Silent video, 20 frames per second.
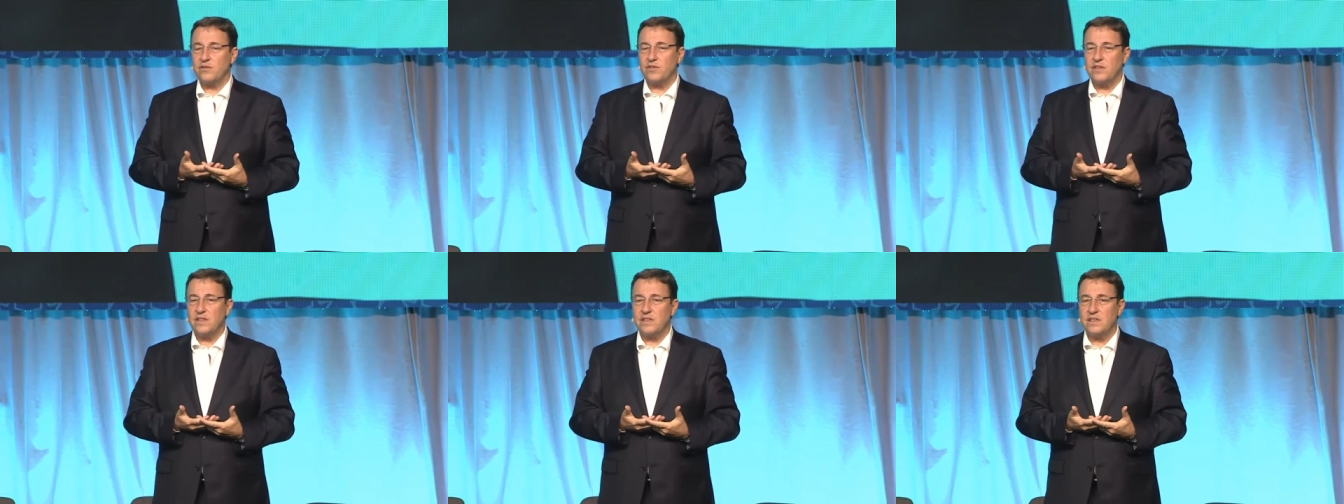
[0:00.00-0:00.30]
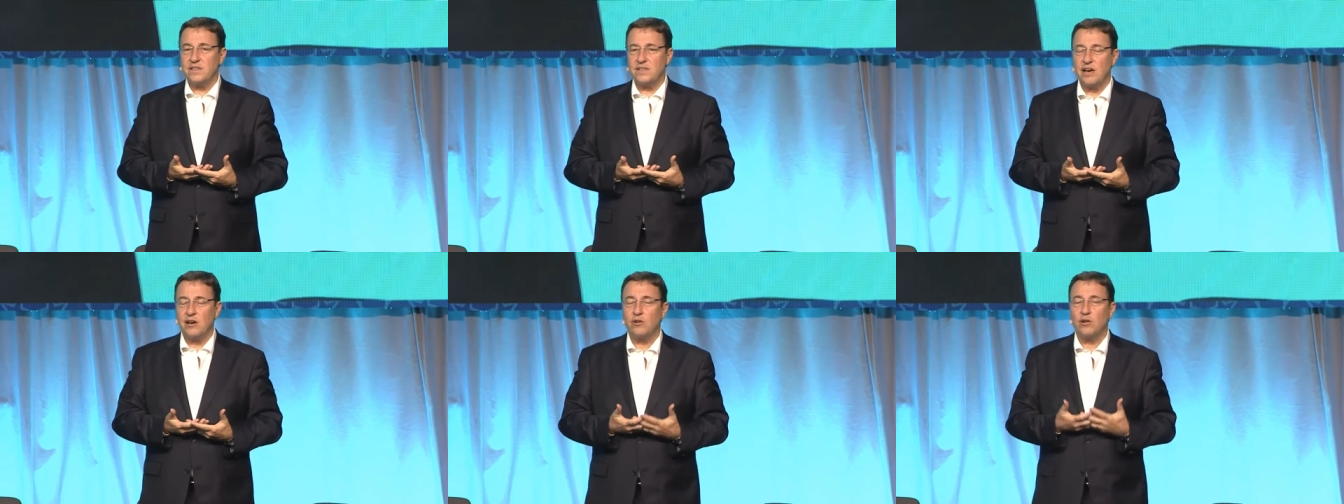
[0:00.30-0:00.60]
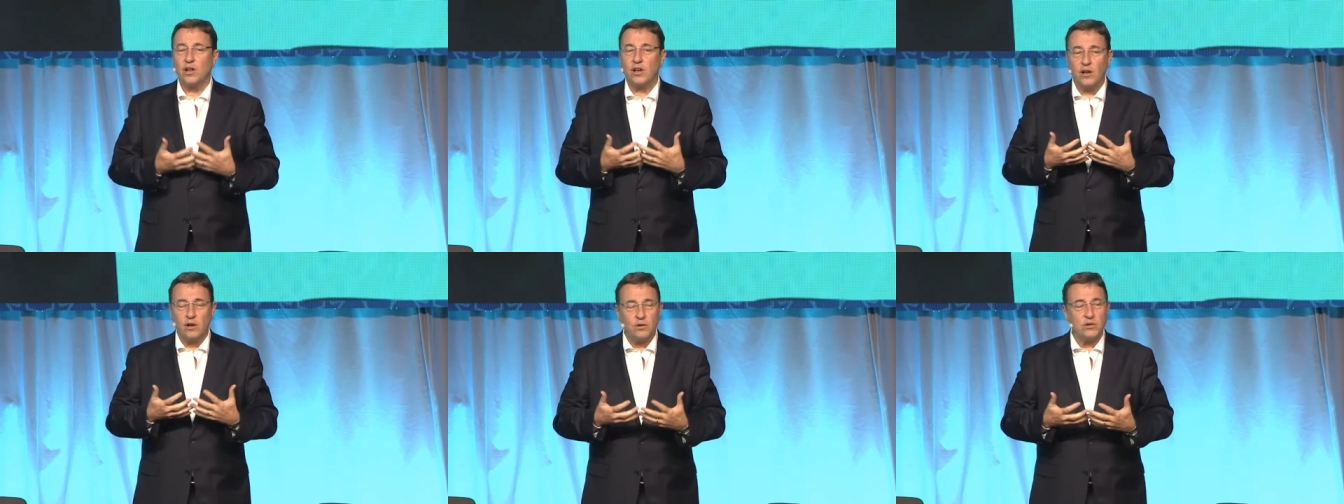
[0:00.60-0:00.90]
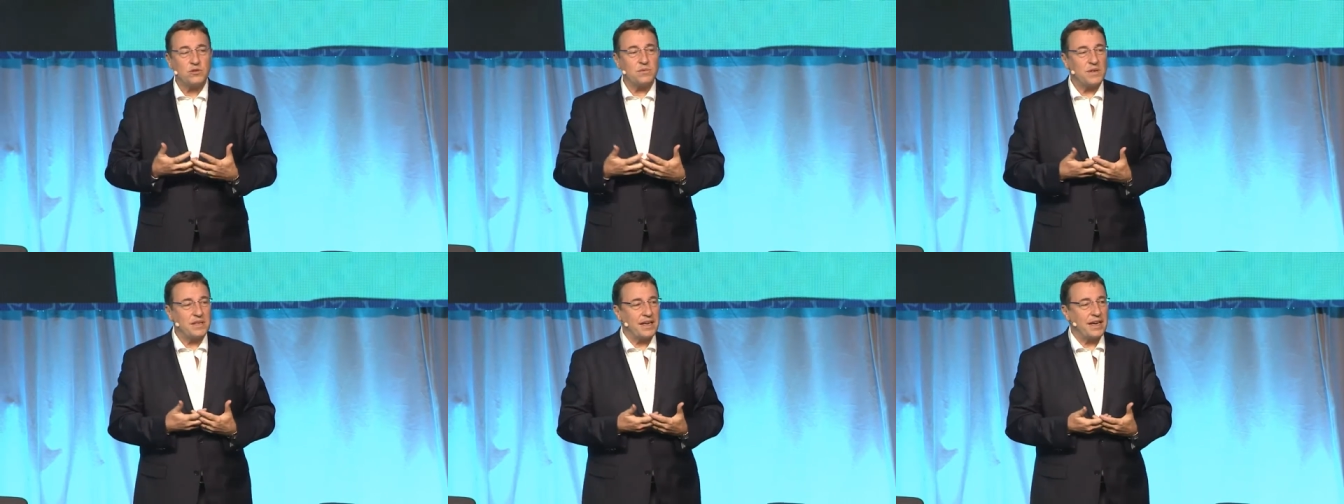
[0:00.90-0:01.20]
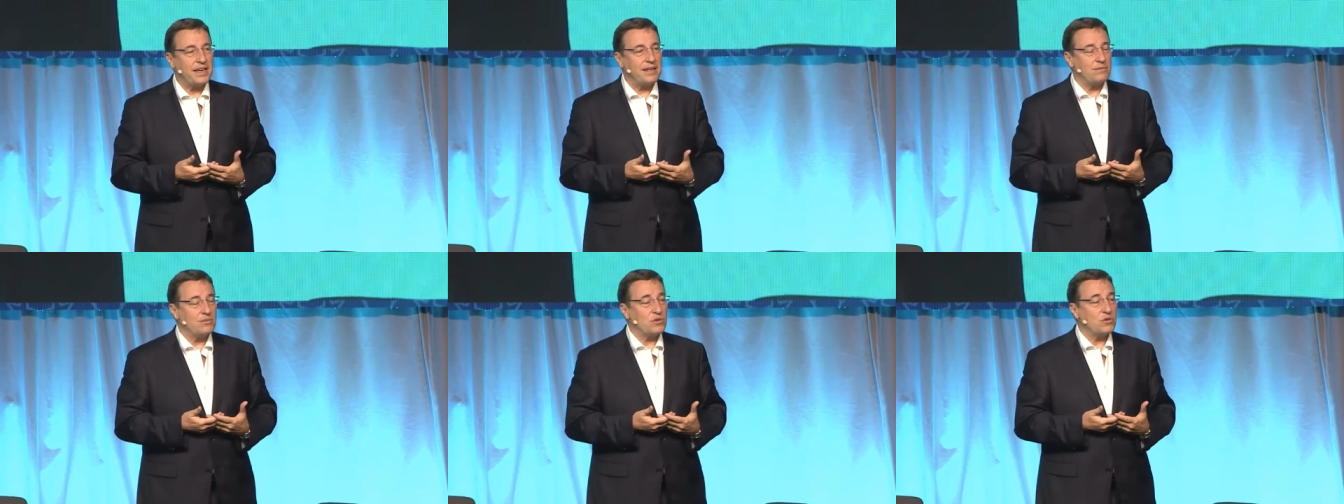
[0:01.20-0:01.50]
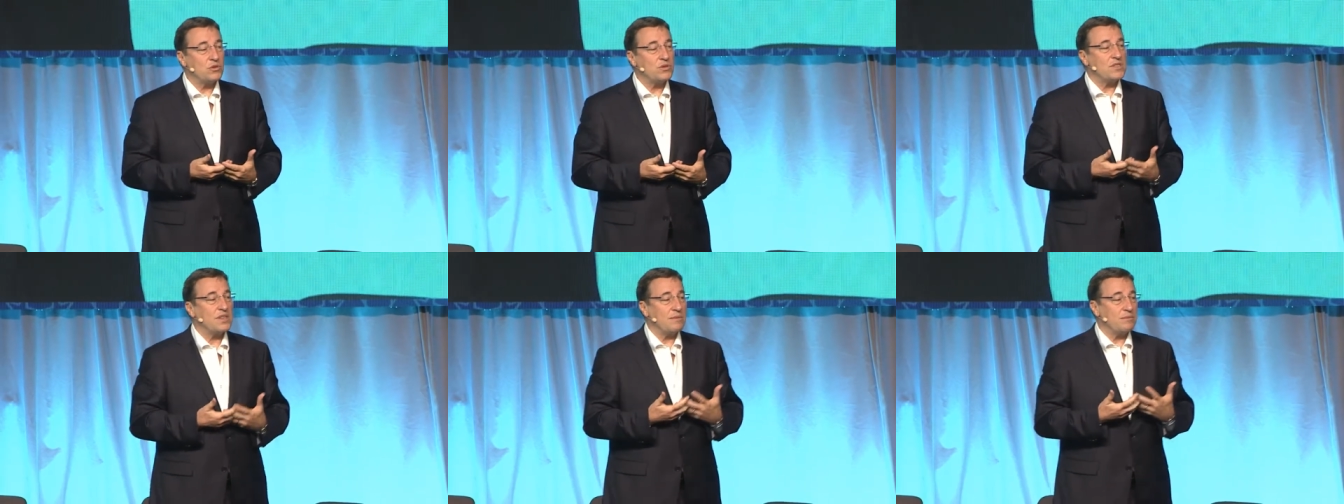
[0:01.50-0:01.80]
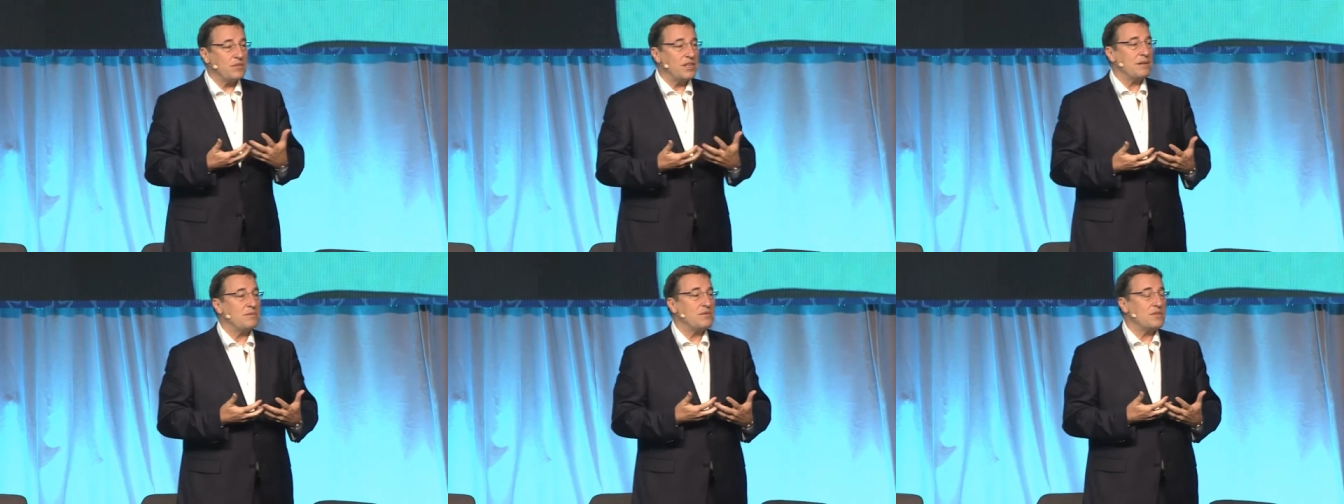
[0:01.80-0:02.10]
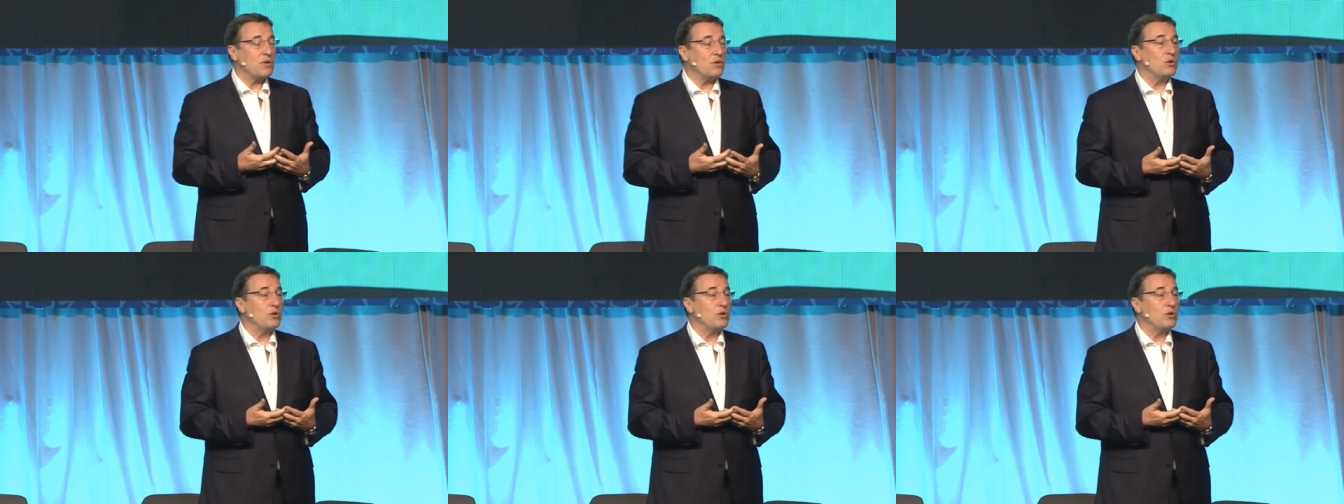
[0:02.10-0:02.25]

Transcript: few years how close we came to sometimes